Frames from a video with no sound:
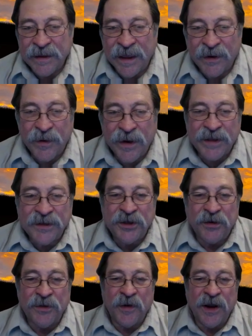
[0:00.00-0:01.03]
Now, when I'd
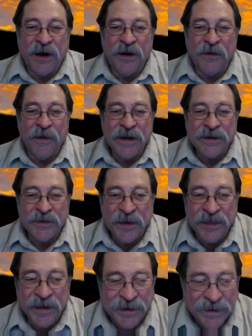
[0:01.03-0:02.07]
shoot 300 rounds
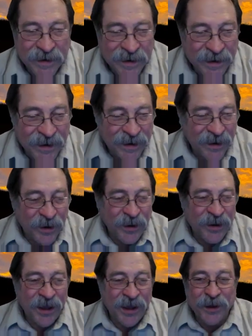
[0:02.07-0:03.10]
with it, you
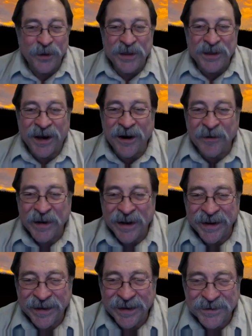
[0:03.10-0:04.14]
get a little bit tired,
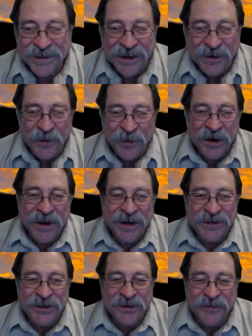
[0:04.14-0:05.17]
but it was kind of weird. I
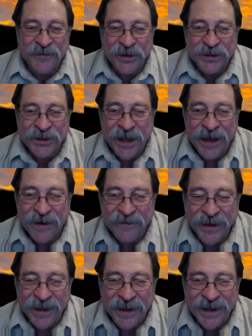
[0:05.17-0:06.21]
shoot the first half
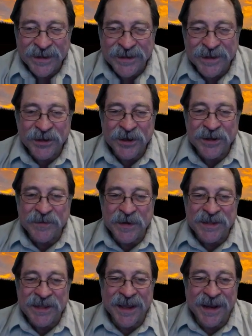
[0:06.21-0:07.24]
isn't as good as
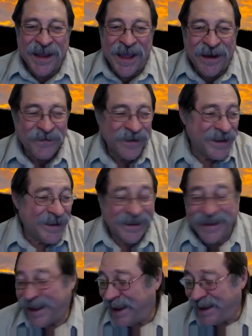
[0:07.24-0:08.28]
my second half.
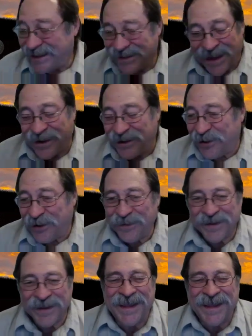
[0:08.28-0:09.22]
I don't know.